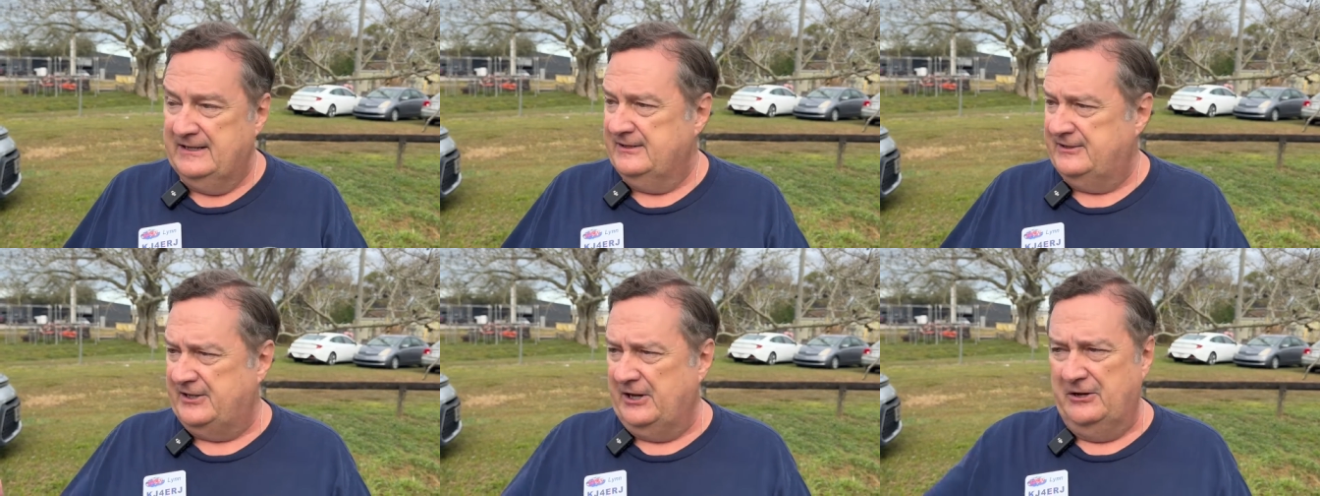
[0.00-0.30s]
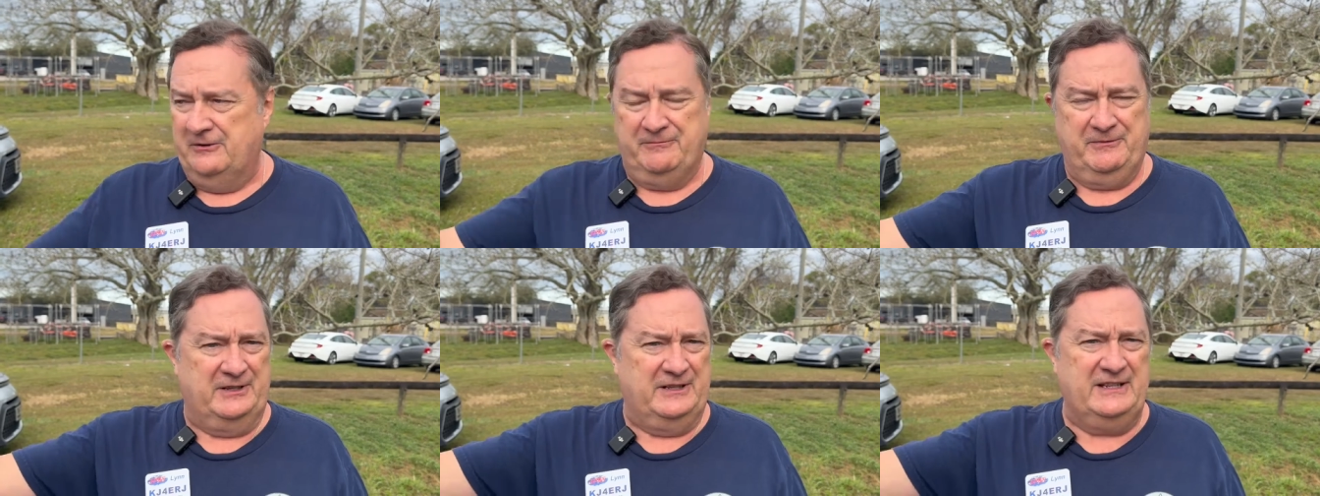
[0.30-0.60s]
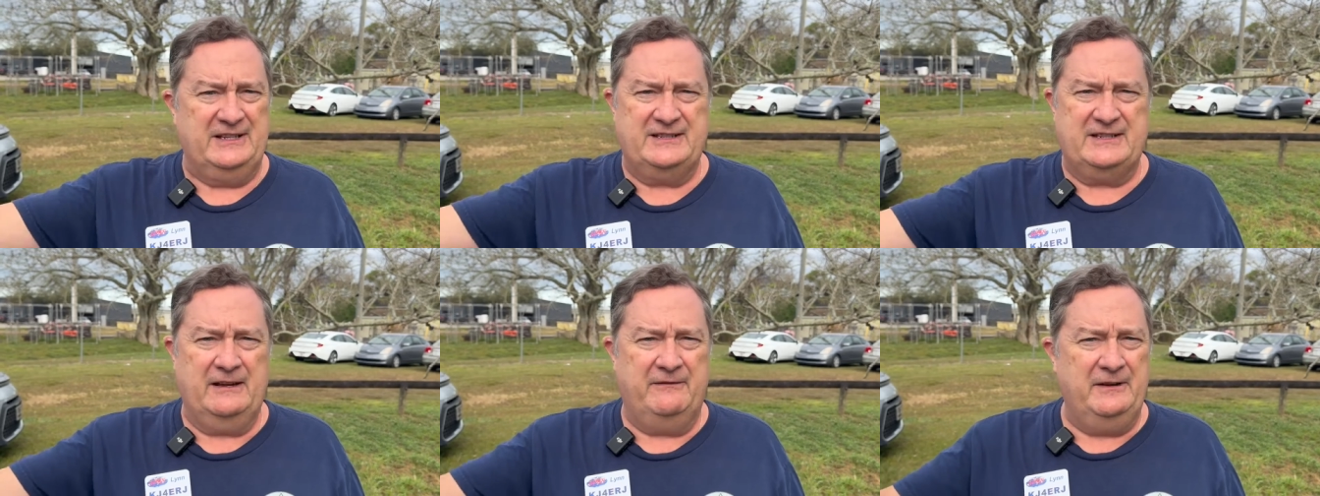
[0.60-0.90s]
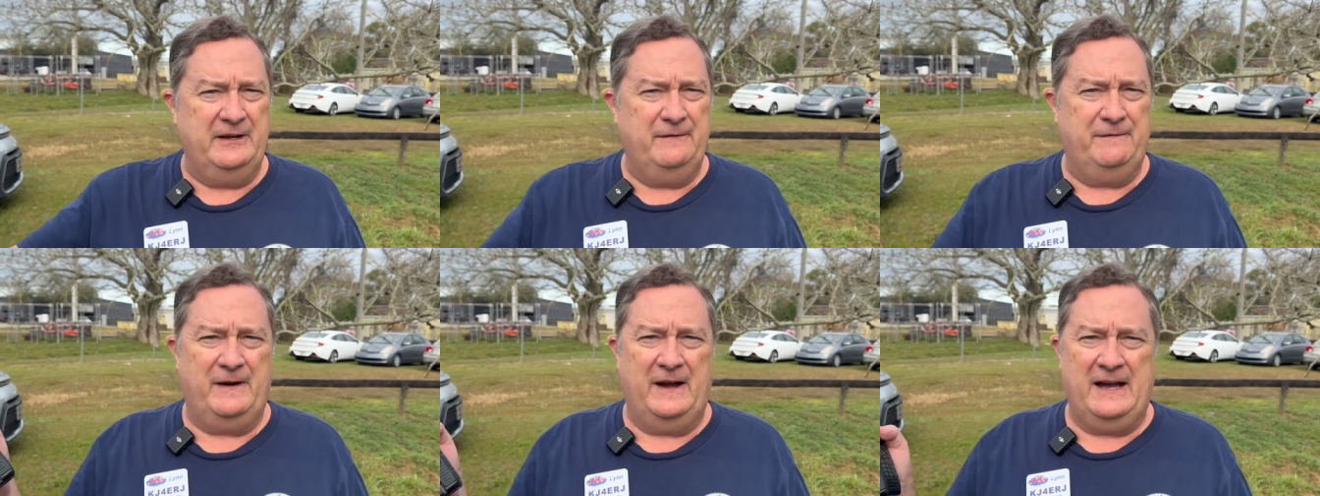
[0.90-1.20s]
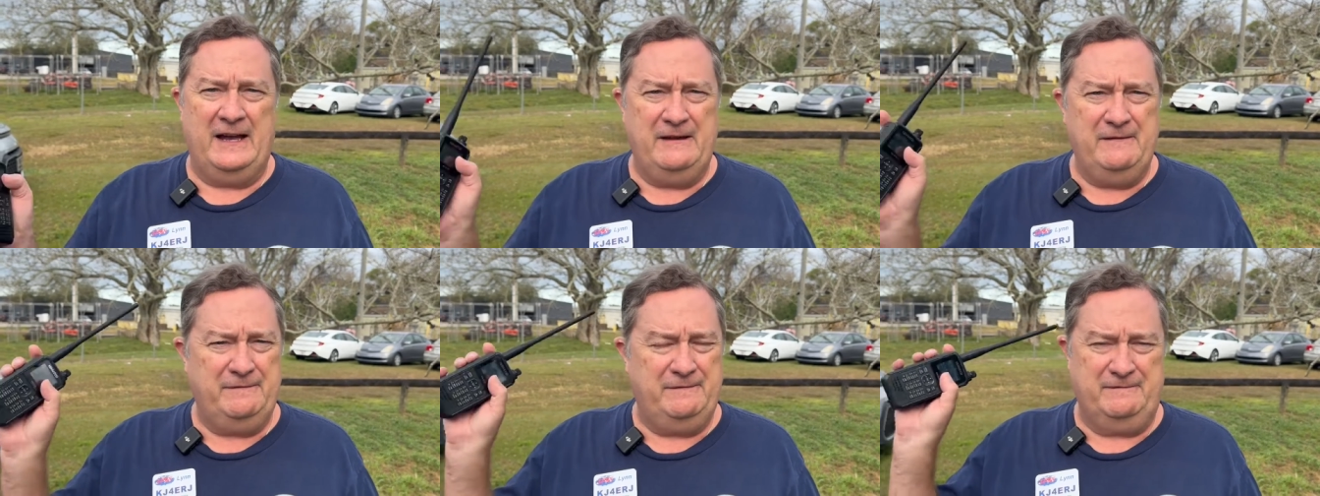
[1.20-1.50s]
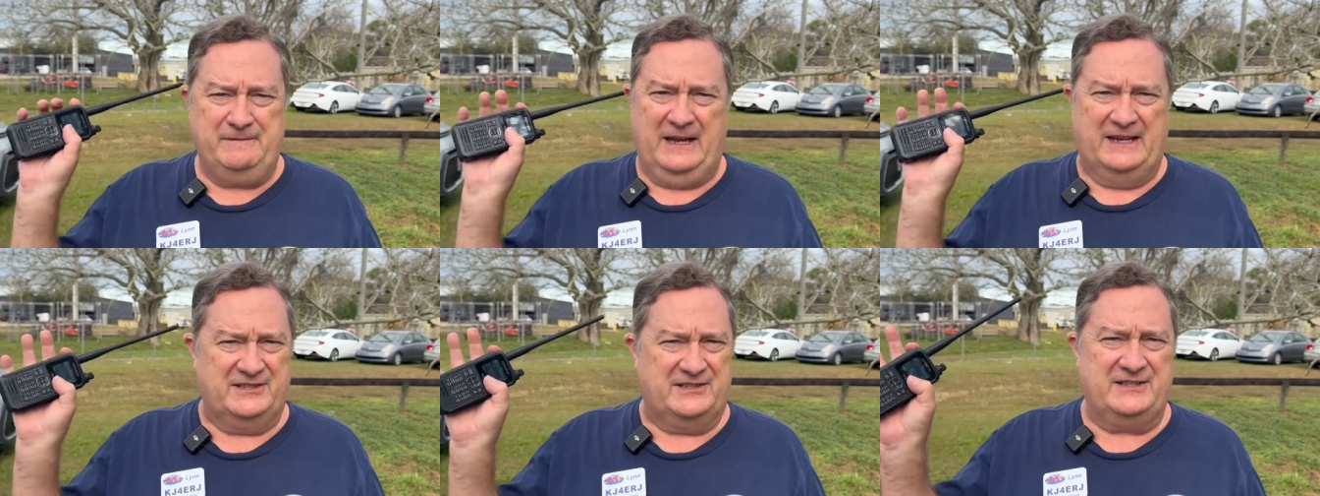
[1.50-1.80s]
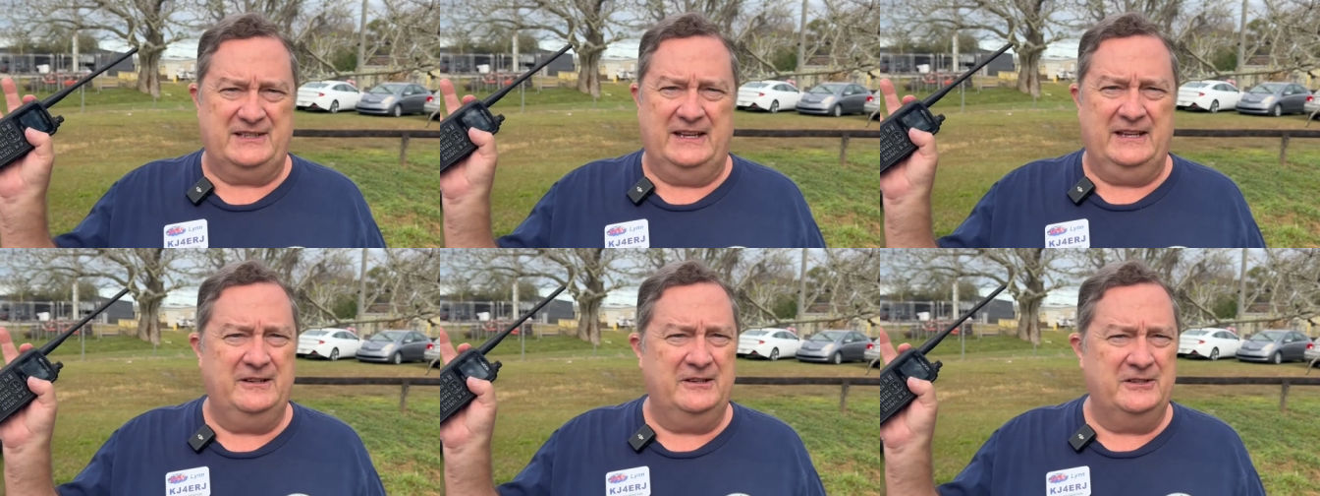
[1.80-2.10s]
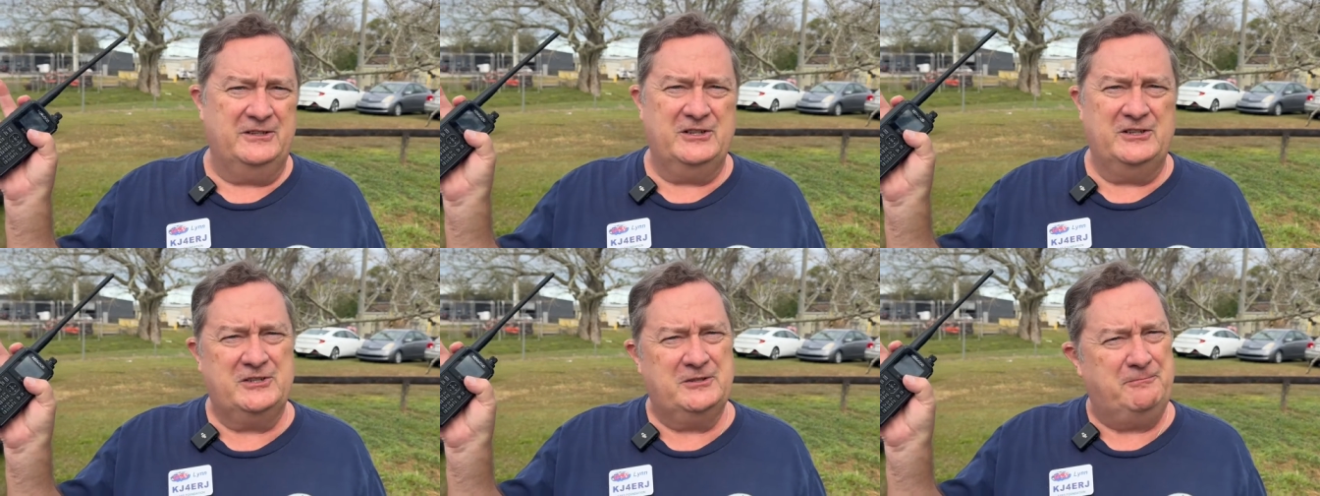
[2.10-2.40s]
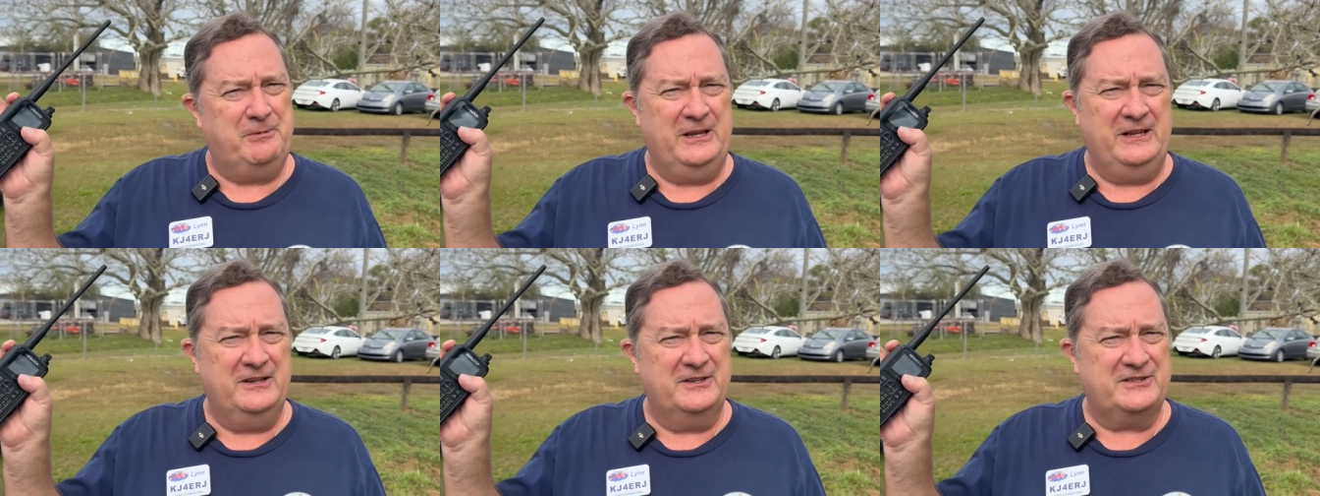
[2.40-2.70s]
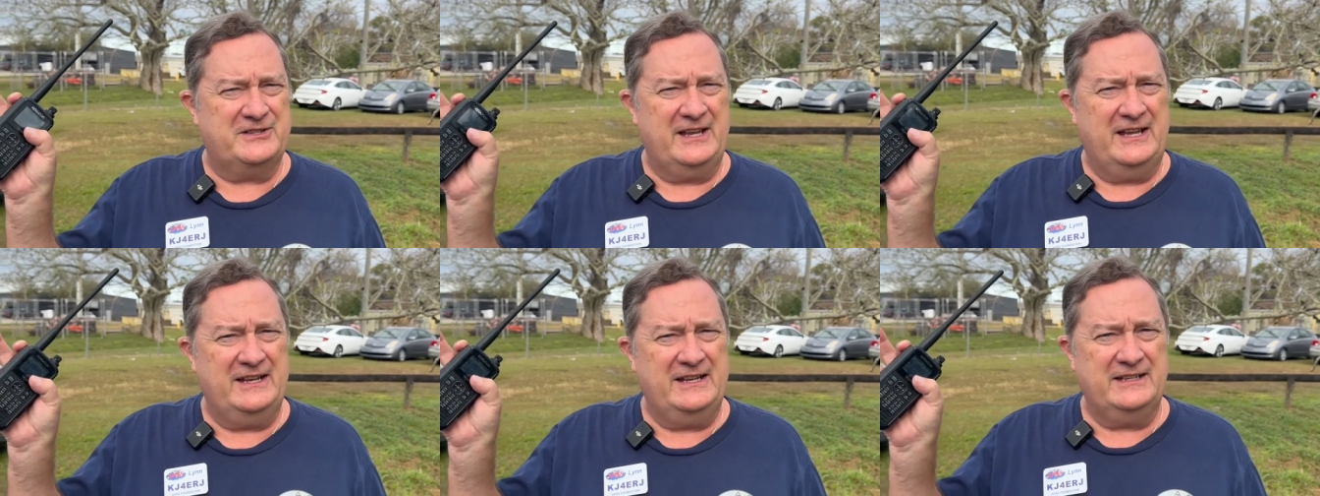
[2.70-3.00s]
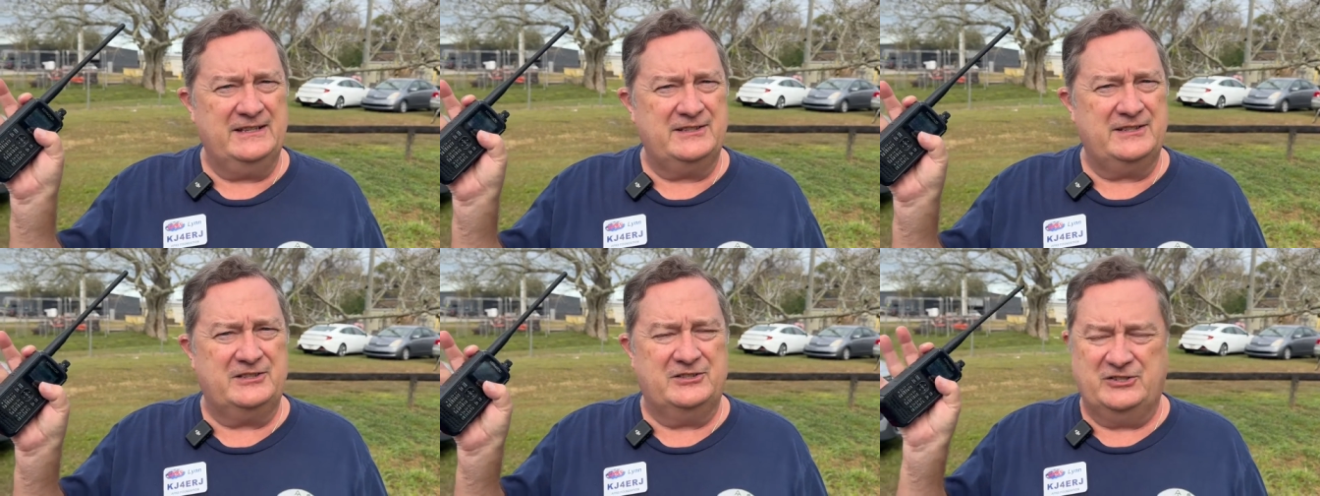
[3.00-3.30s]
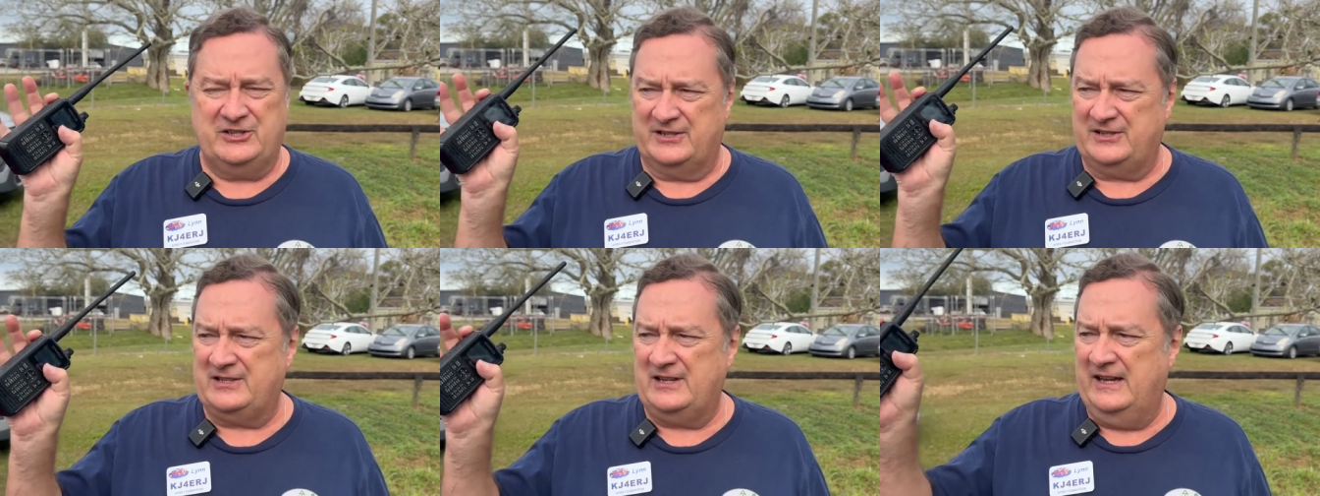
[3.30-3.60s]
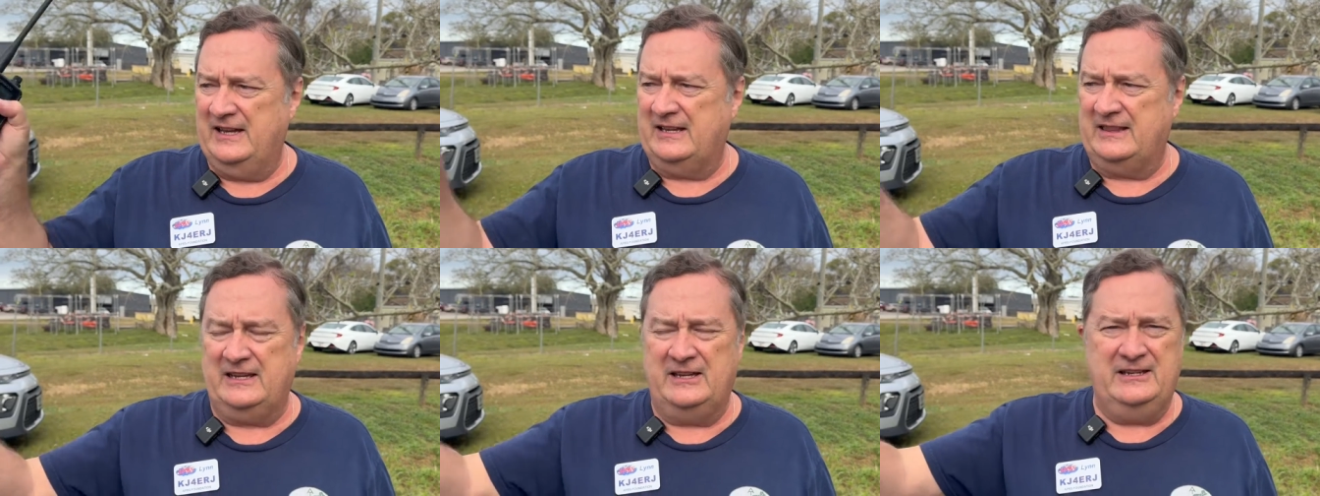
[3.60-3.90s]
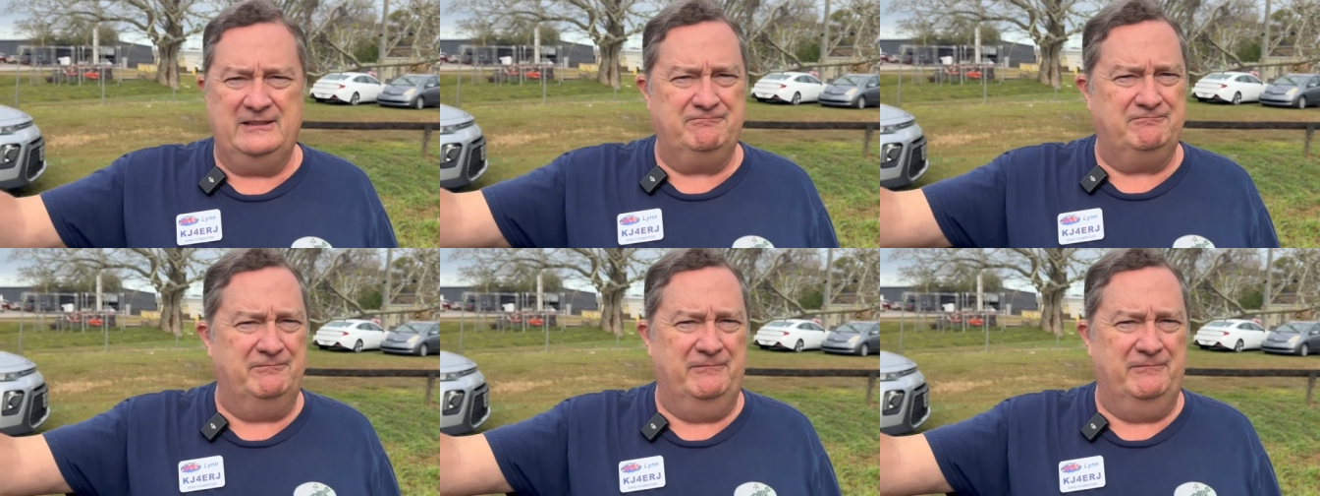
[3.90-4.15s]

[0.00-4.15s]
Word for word: So the D75 has standard digipeater settings, just like the,